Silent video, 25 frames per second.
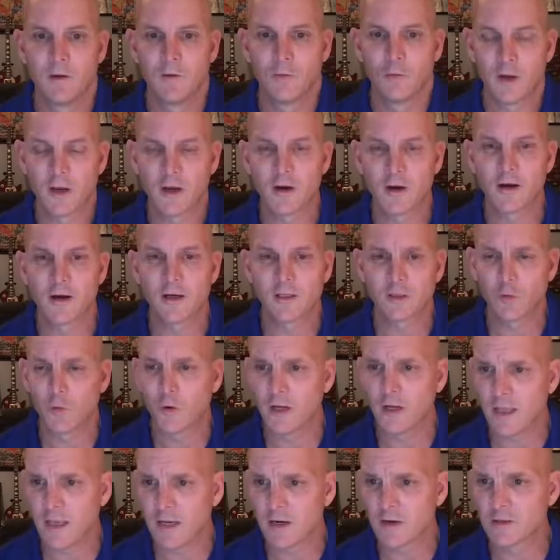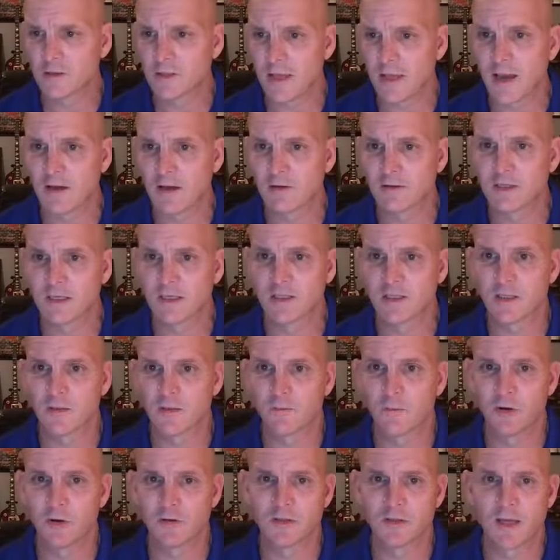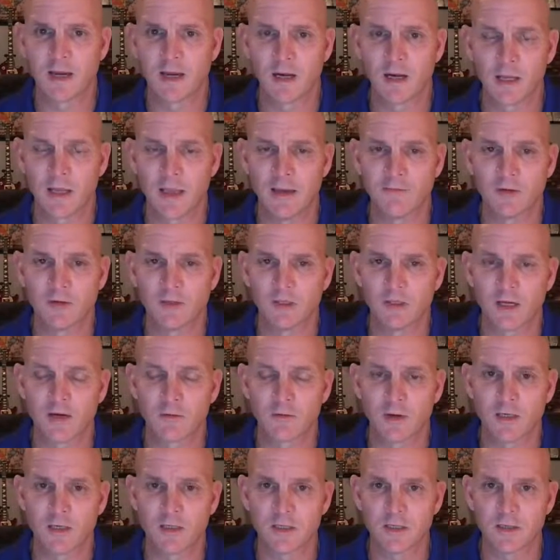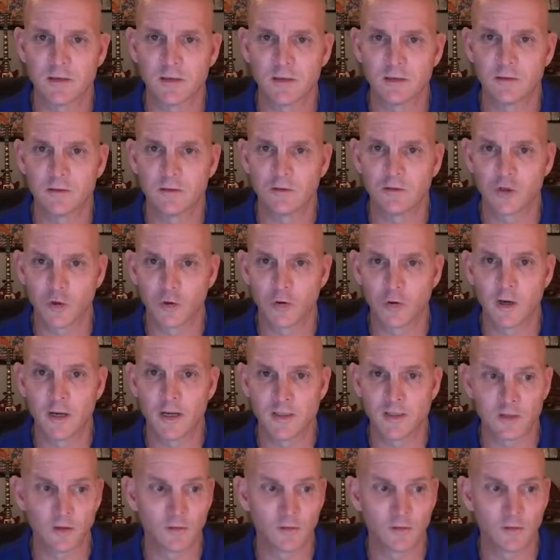we are at 20 years now since the post 9/11 generation joined.